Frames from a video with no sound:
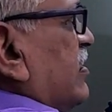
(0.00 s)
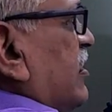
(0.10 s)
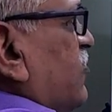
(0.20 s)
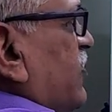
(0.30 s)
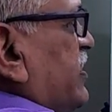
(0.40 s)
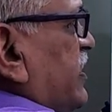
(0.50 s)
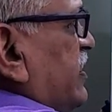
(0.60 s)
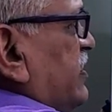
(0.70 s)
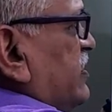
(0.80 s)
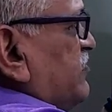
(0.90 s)
Converting
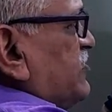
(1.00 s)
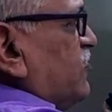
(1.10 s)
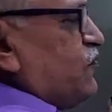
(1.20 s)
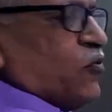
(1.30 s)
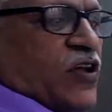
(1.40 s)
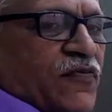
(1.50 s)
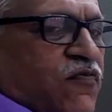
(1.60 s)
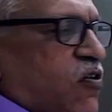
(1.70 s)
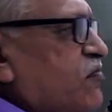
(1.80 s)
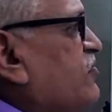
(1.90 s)
in terms of polar
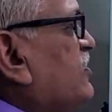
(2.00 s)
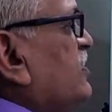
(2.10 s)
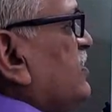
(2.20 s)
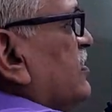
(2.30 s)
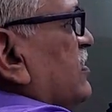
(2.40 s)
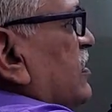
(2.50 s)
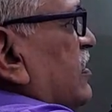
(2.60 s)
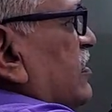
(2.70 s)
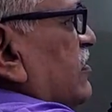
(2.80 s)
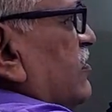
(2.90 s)
form,
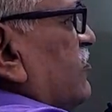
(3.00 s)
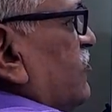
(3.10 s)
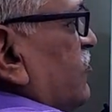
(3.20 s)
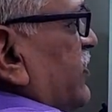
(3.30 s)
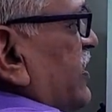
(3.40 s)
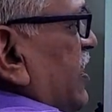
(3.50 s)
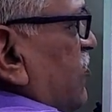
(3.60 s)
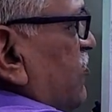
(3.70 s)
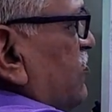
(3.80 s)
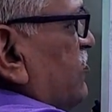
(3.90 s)
we
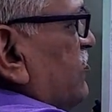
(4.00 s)
have